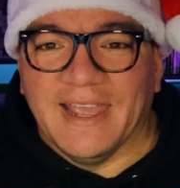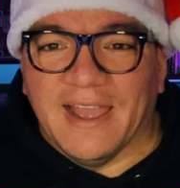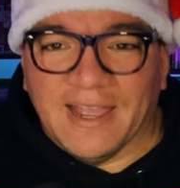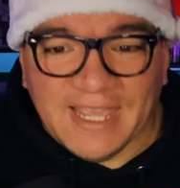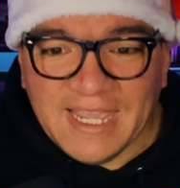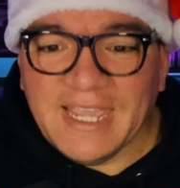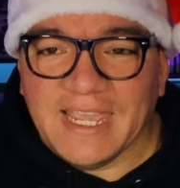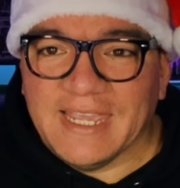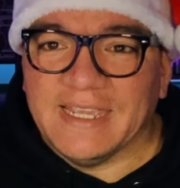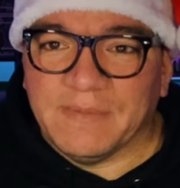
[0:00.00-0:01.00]

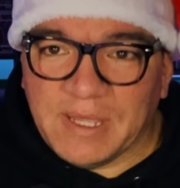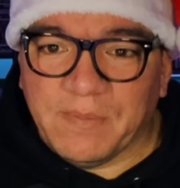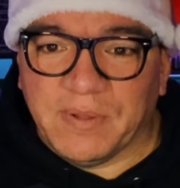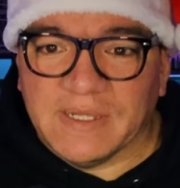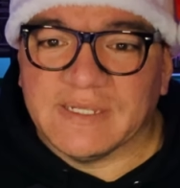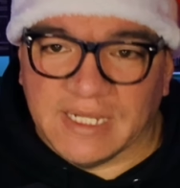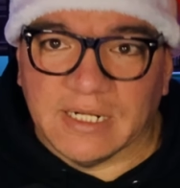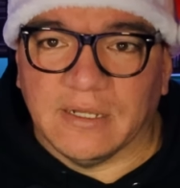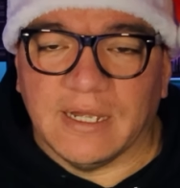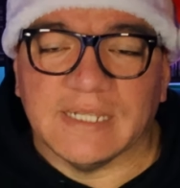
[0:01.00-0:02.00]
he plays Santa
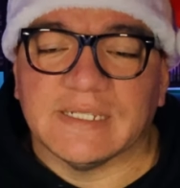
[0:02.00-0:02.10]
Claus